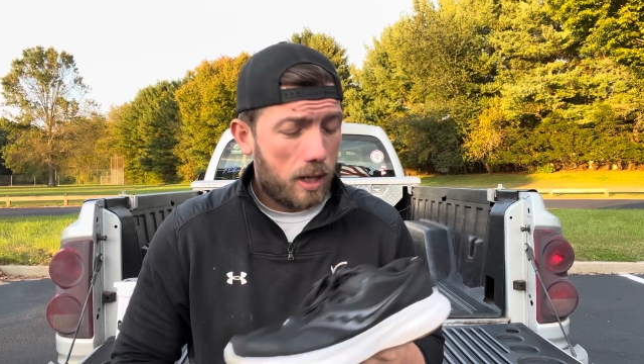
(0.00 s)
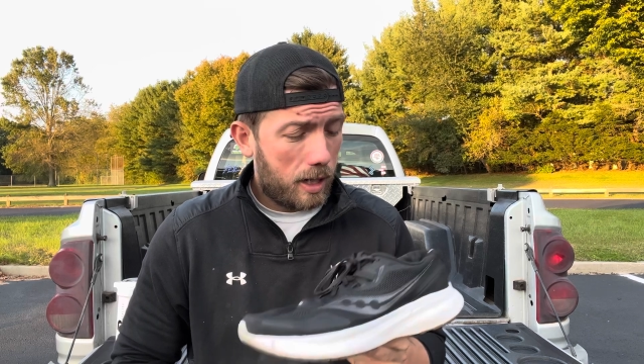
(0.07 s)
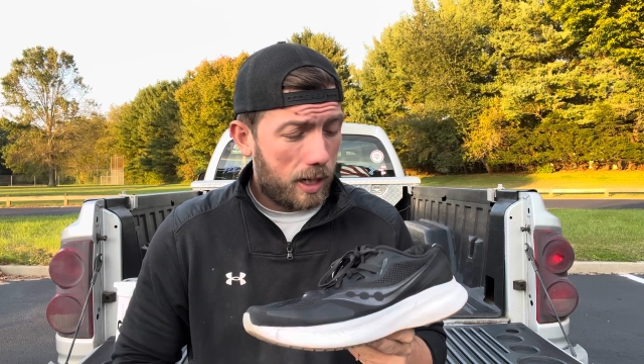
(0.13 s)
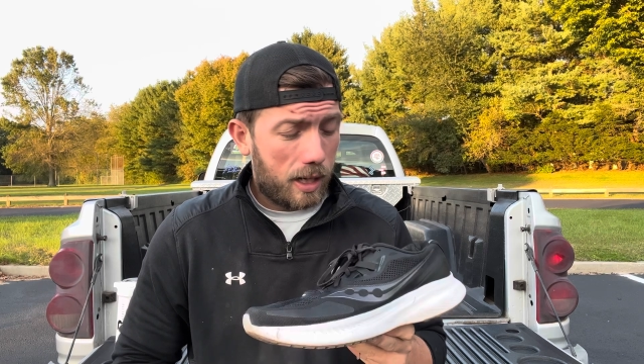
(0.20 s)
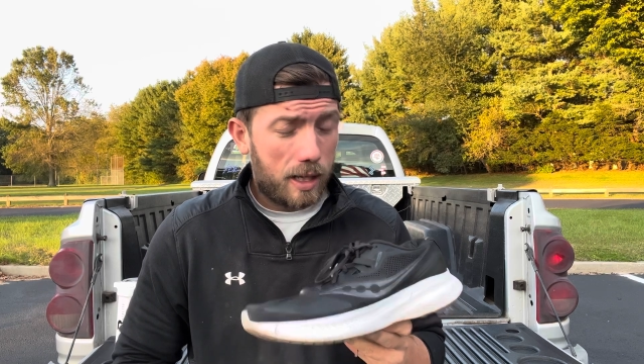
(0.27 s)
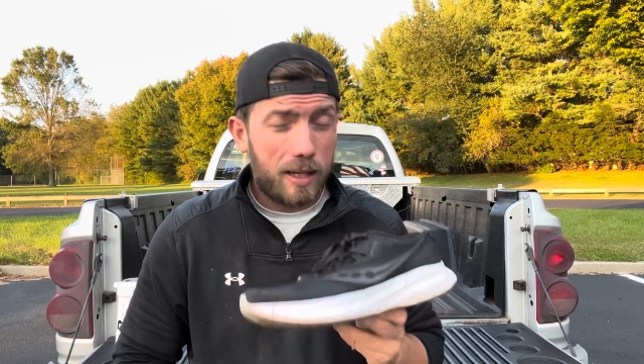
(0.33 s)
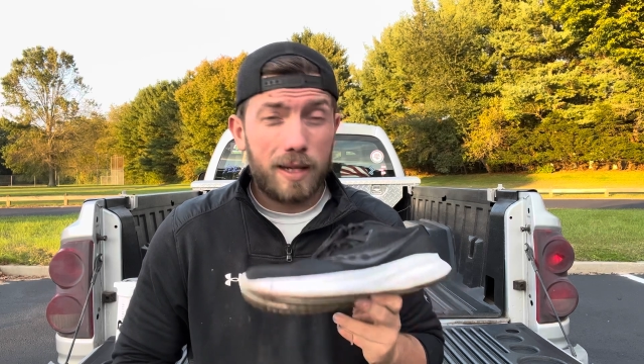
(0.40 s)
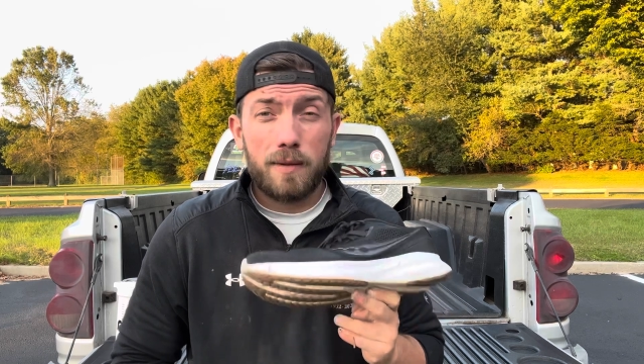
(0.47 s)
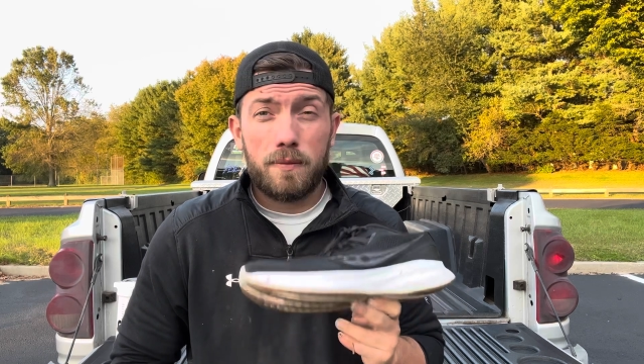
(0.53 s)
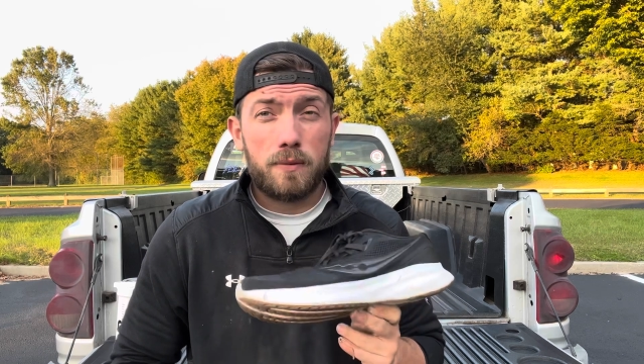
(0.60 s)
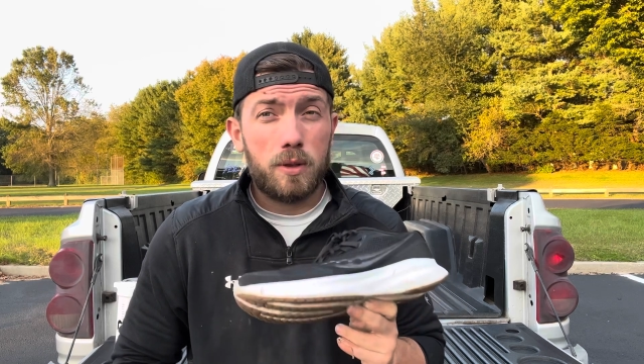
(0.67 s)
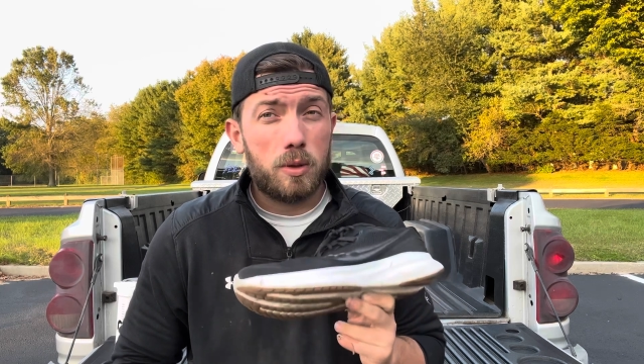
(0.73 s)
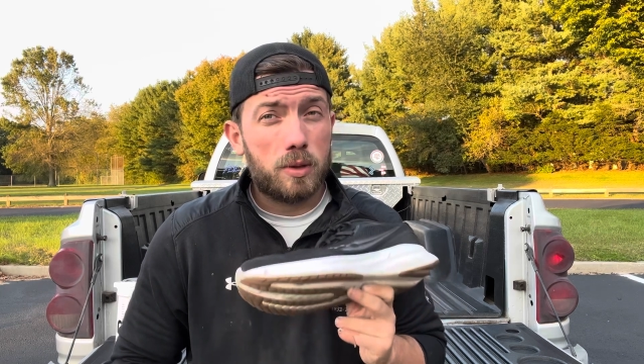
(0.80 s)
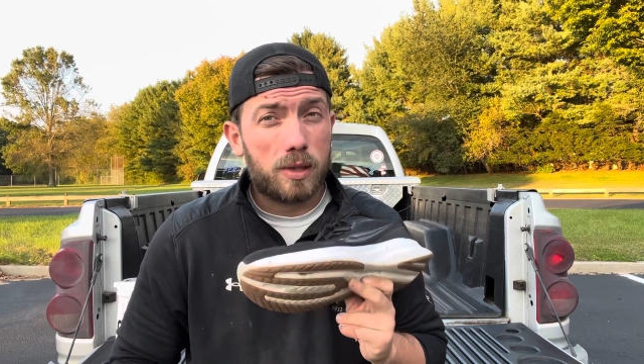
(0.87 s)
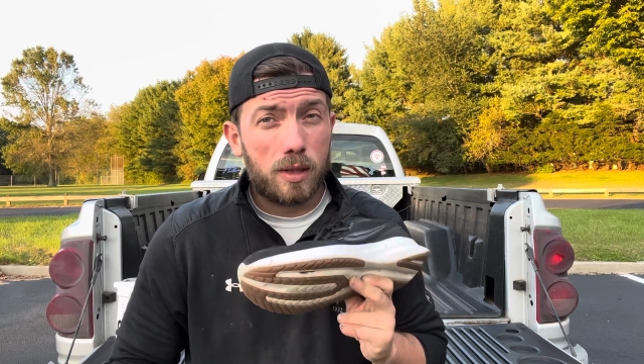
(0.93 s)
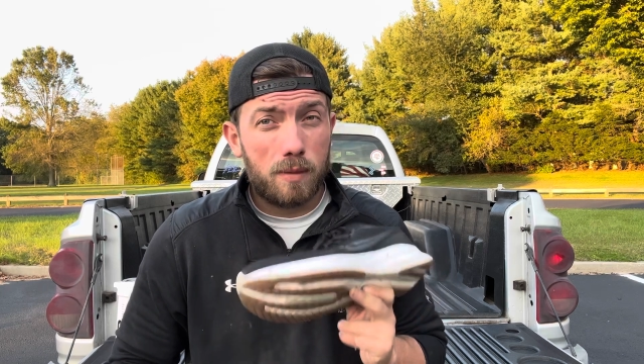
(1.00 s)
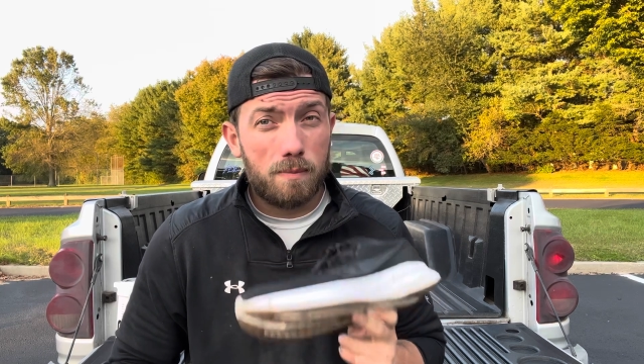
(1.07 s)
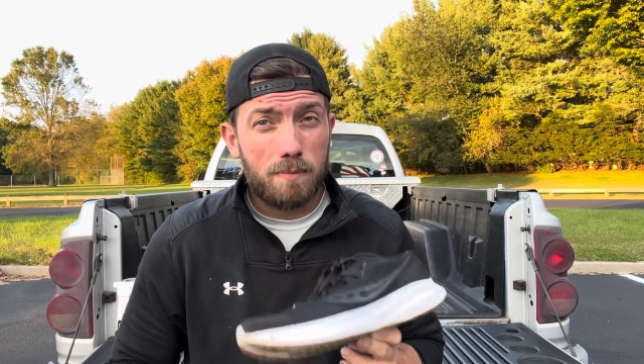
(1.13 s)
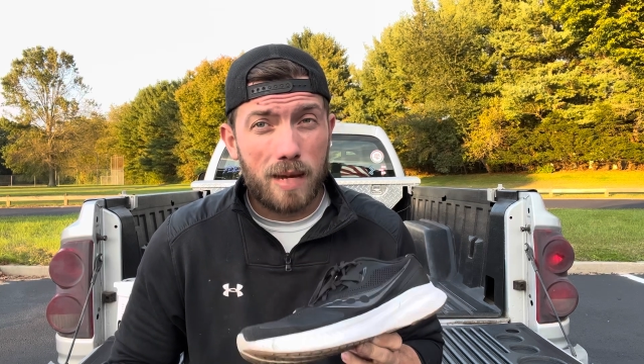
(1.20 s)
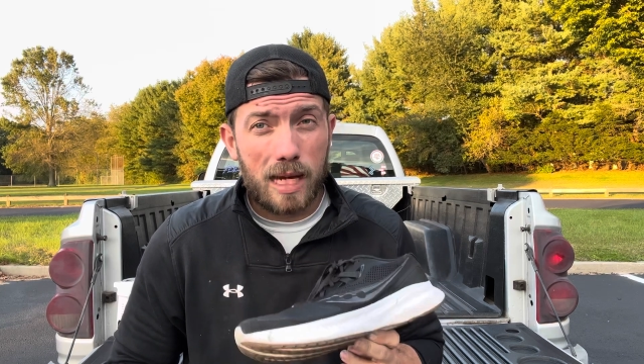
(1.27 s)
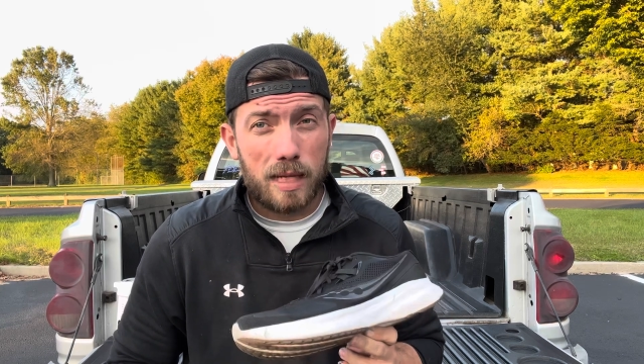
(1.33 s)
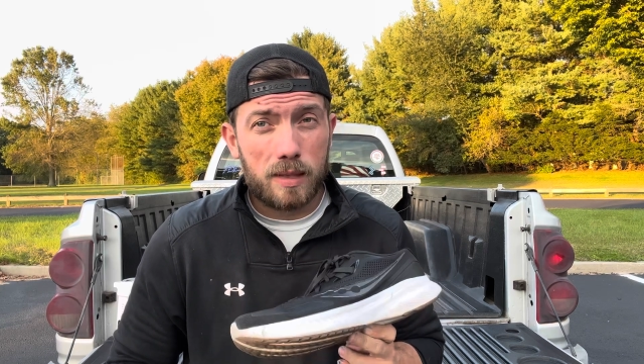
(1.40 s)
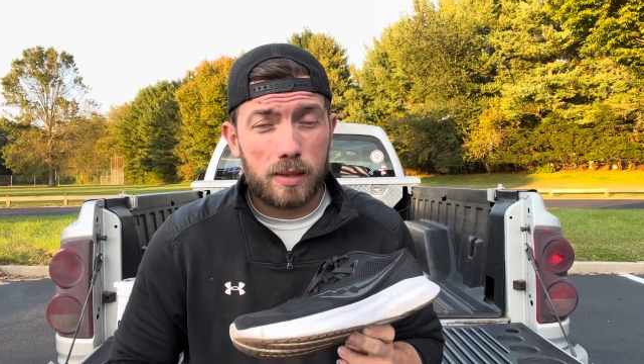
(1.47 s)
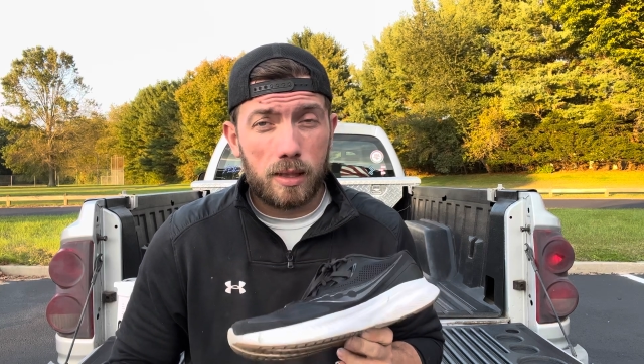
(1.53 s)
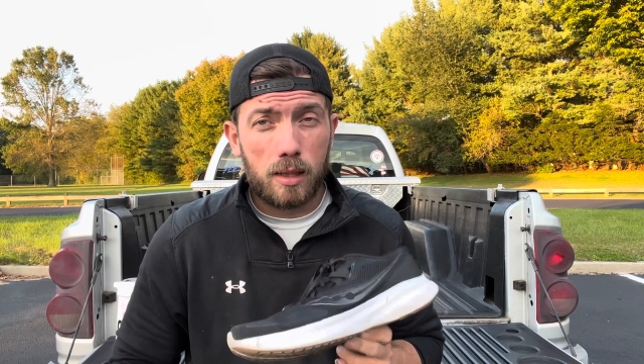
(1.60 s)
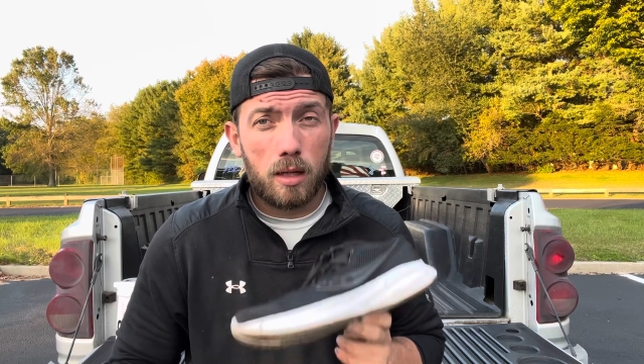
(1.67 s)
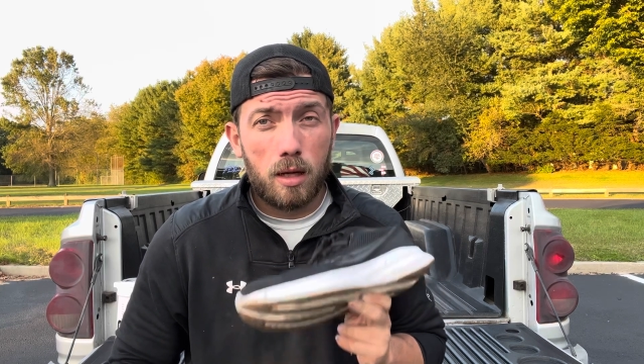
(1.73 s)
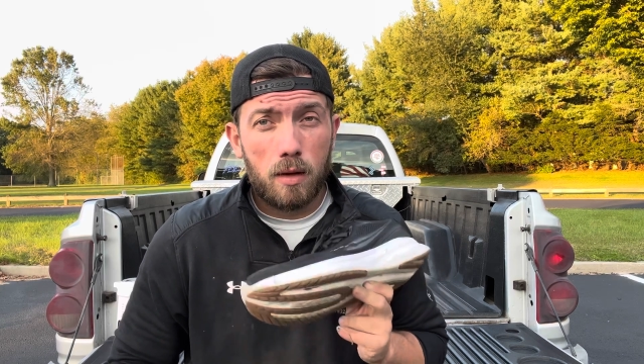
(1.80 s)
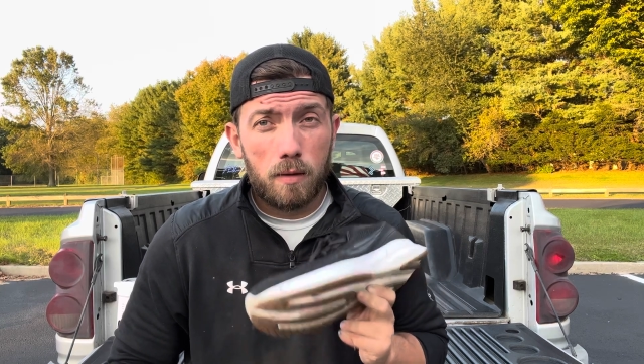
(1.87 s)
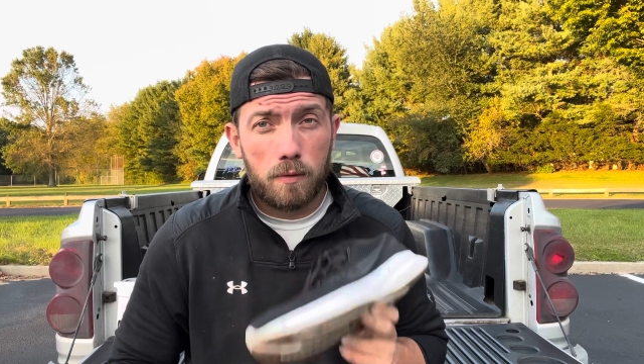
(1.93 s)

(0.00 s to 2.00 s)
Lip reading: and it feels amazing